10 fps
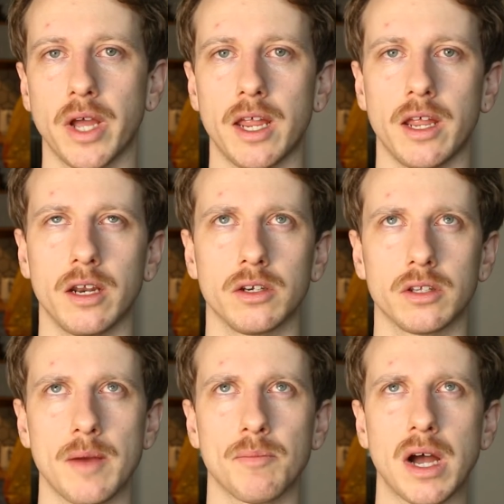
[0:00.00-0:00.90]

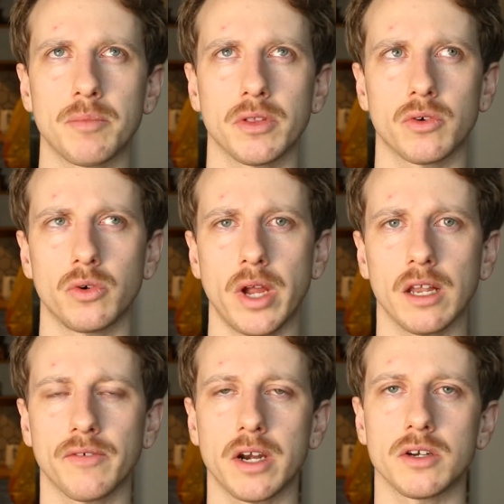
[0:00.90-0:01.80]
and that might be through
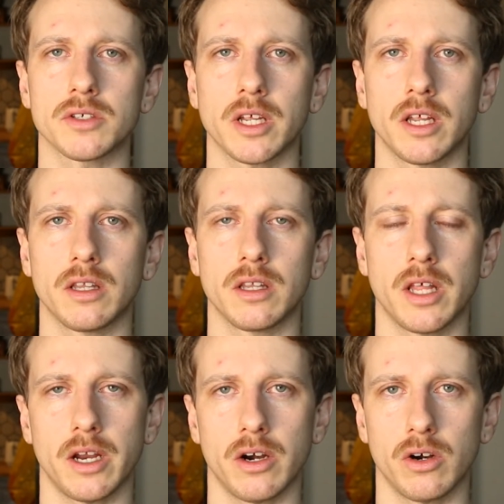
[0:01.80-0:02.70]
elevators in
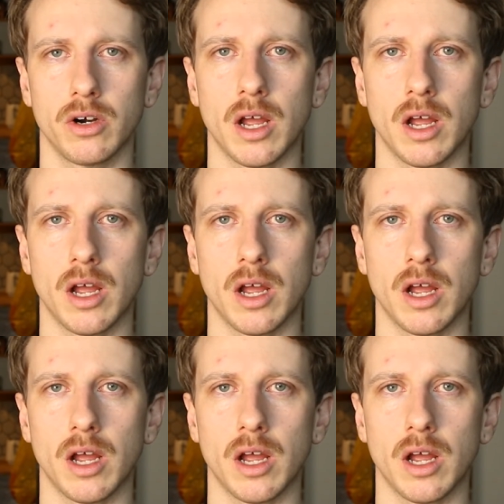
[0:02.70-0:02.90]
their